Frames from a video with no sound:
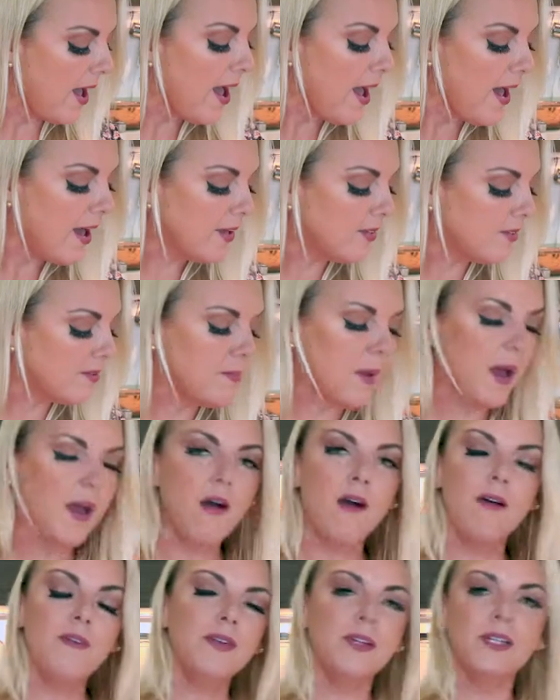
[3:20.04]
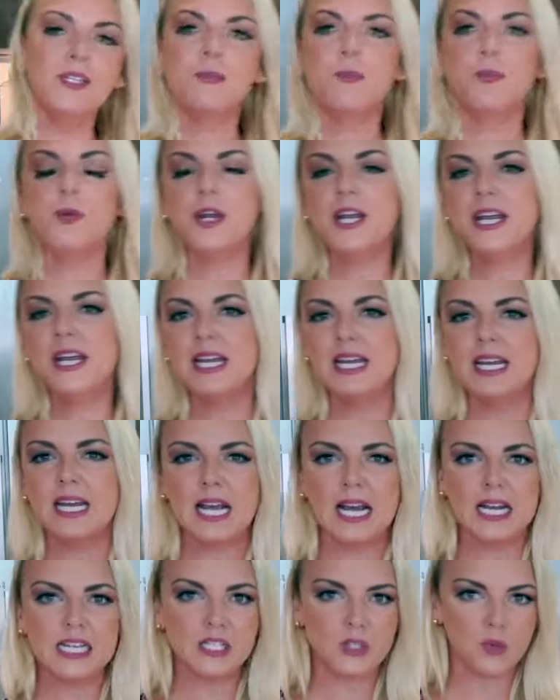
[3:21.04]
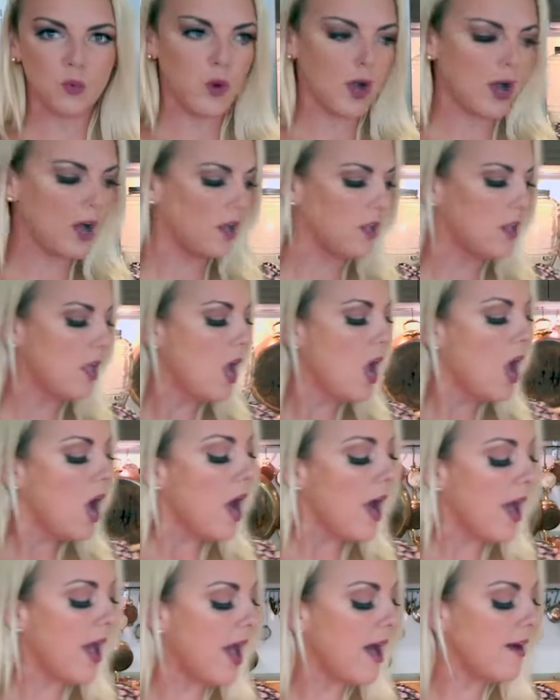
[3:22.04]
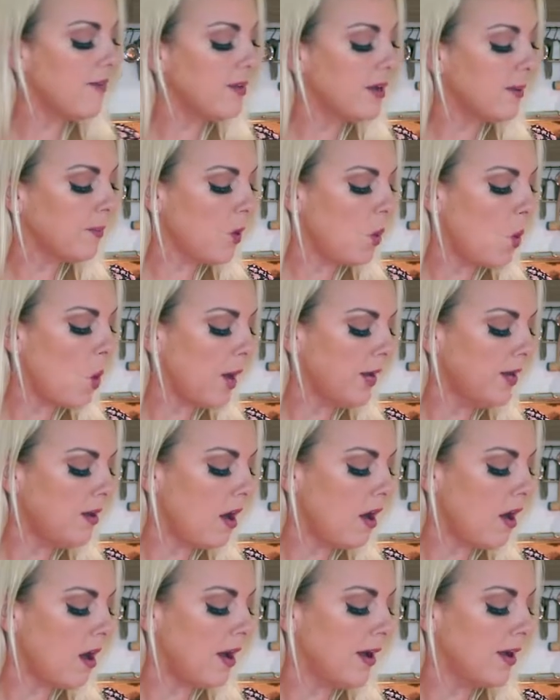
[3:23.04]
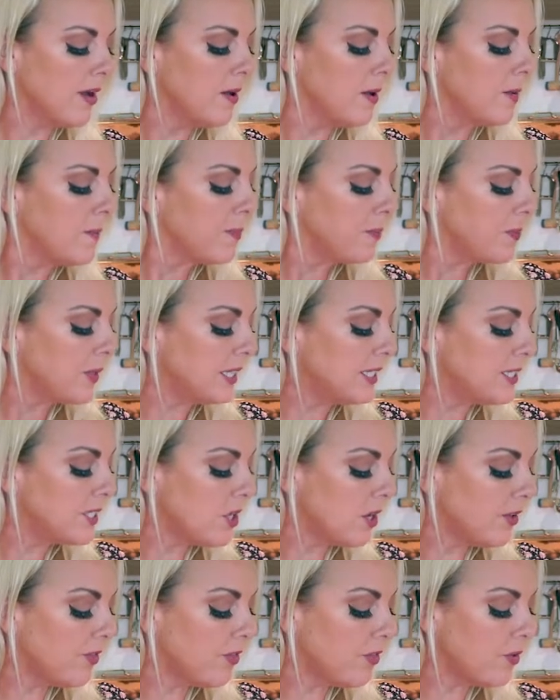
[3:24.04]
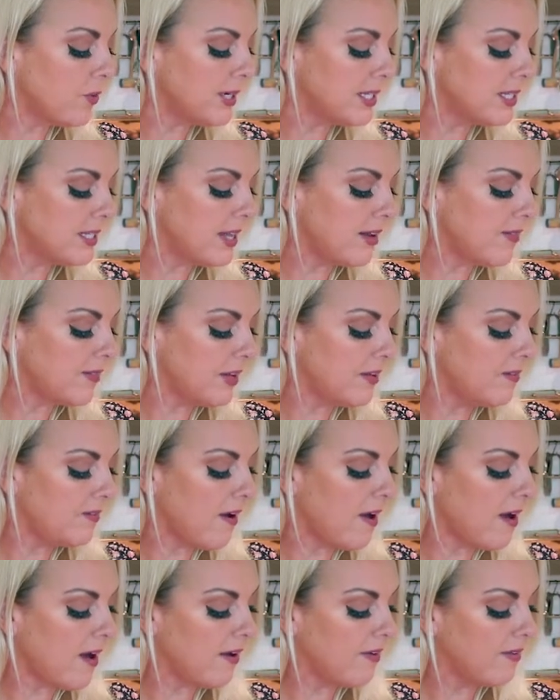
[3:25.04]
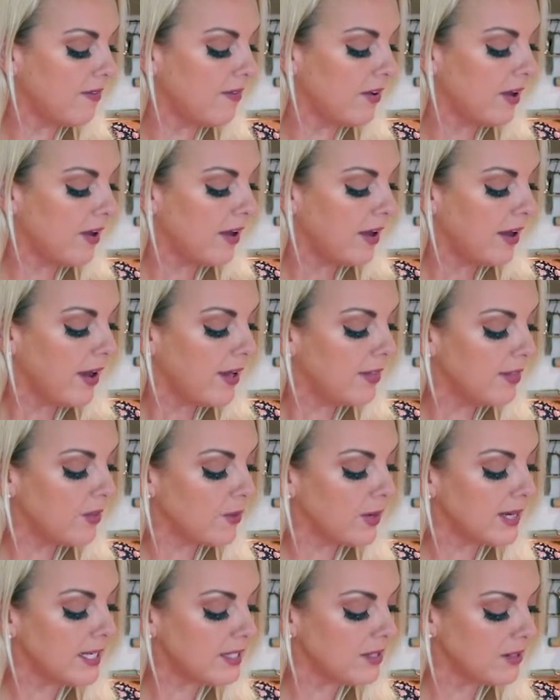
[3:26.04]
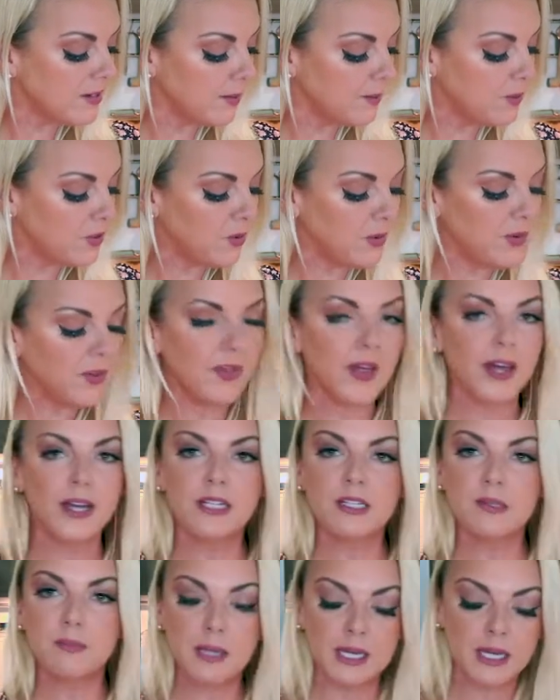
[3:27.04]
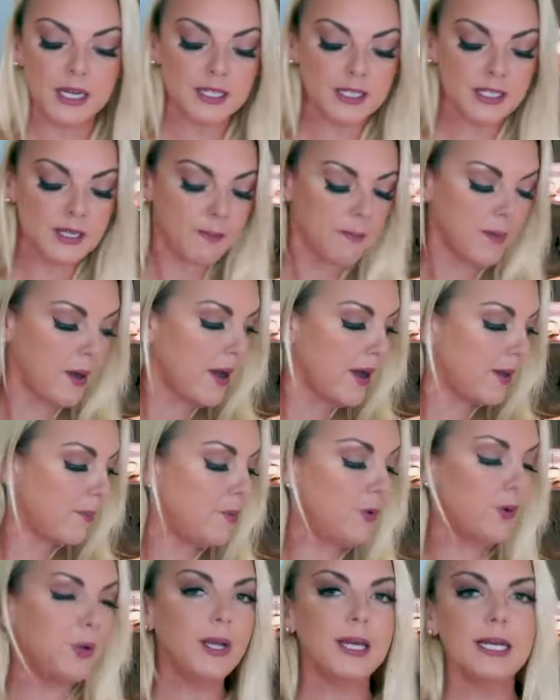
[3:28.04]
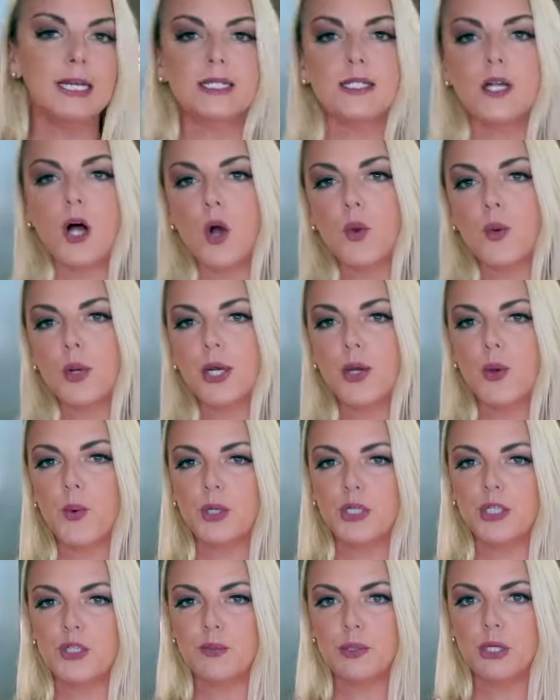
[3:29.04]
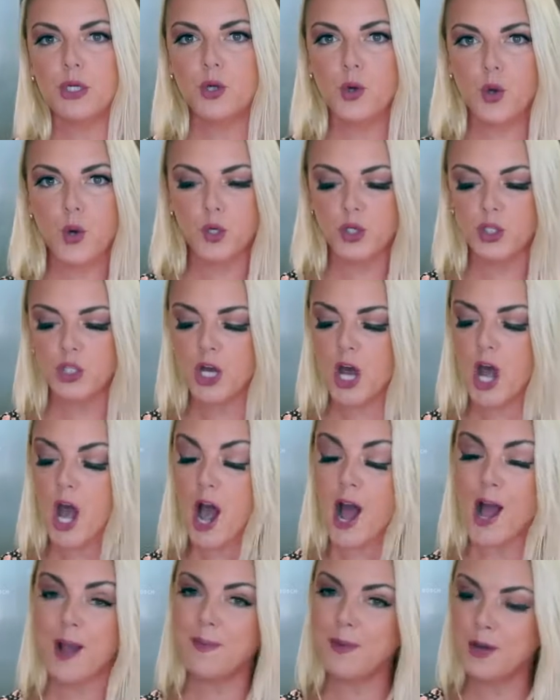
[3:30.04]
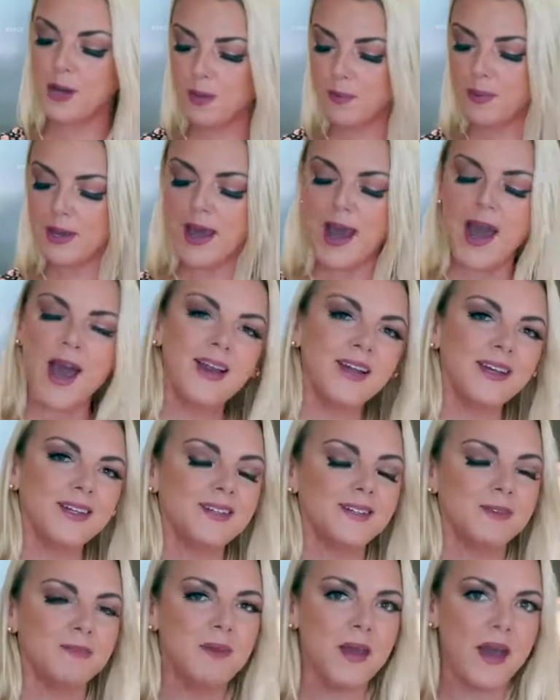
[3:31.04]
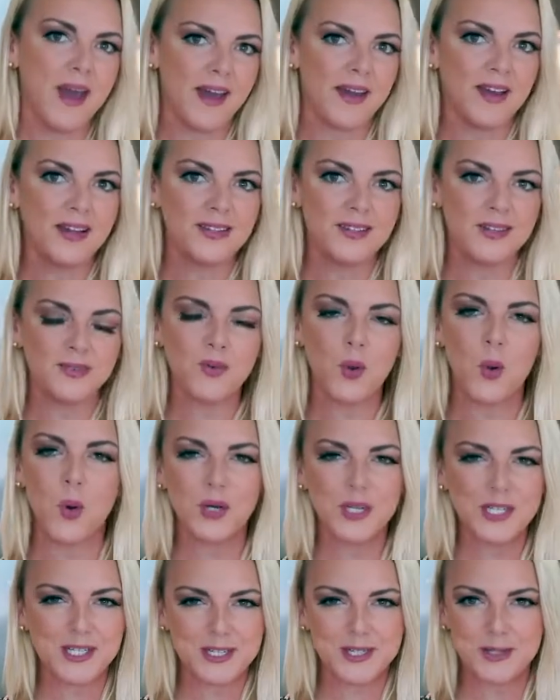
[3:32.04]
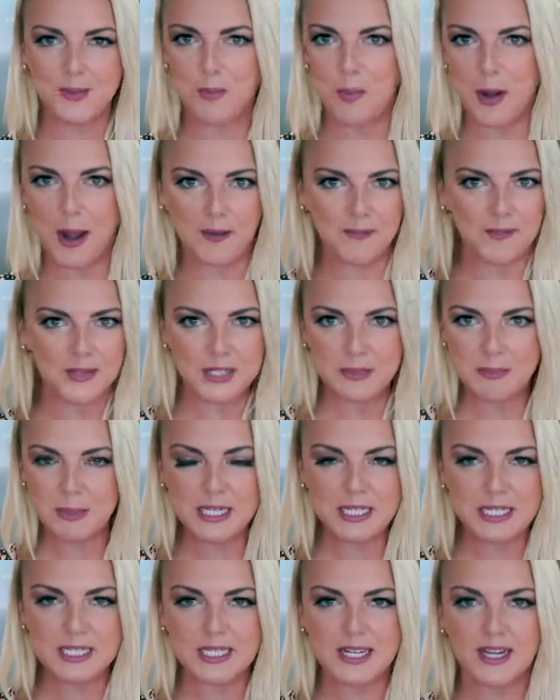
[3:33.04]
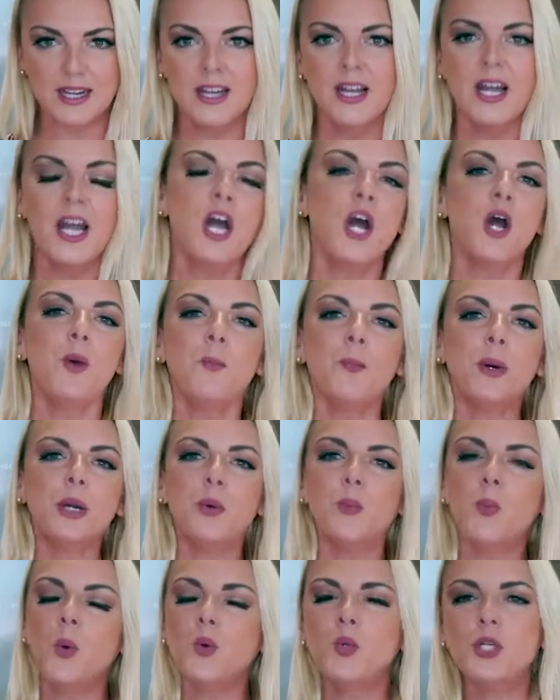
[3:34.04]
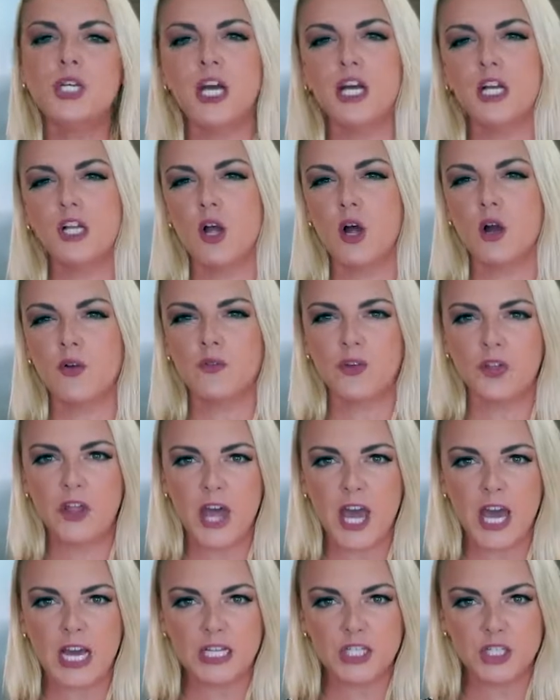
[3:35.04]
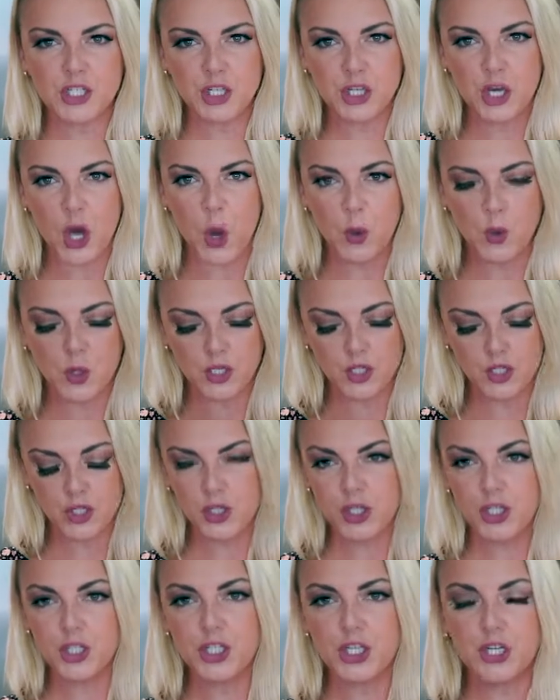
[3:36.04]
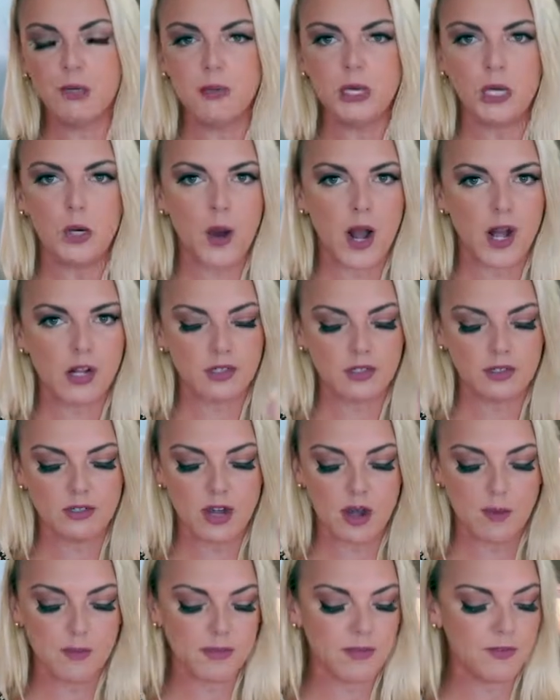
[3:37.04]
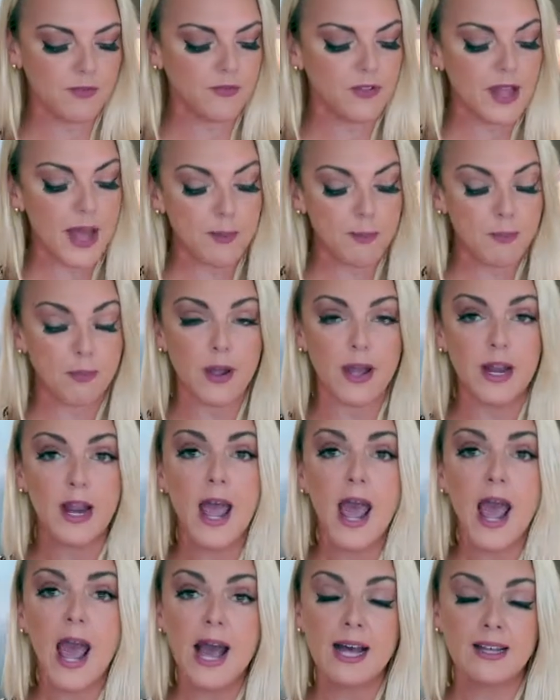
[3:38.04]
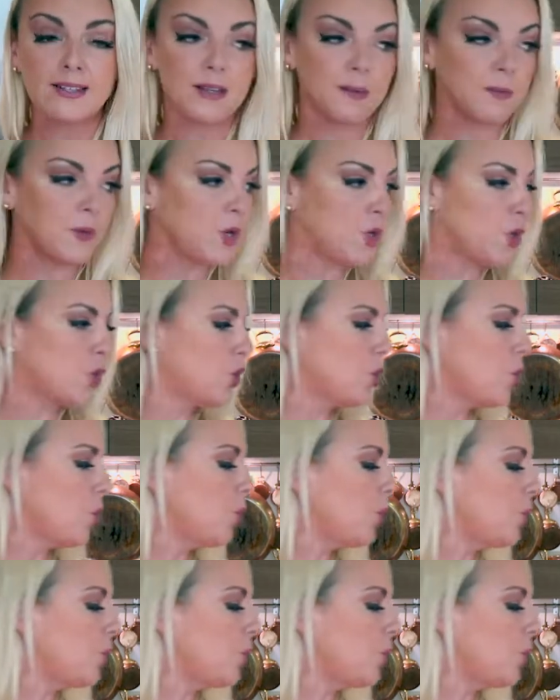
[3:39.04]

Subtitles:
And my oven is preheating as well. I have it up quite high. It's on 375. And the reason I'm doing that is because my pudding is already going to be cooked. I'm going to be adding some eggs. Of course, it's a breakfast pizza, but it won't take long for the eggs to go because they're just going to be cracked on top of the flatbread, as I'm going to show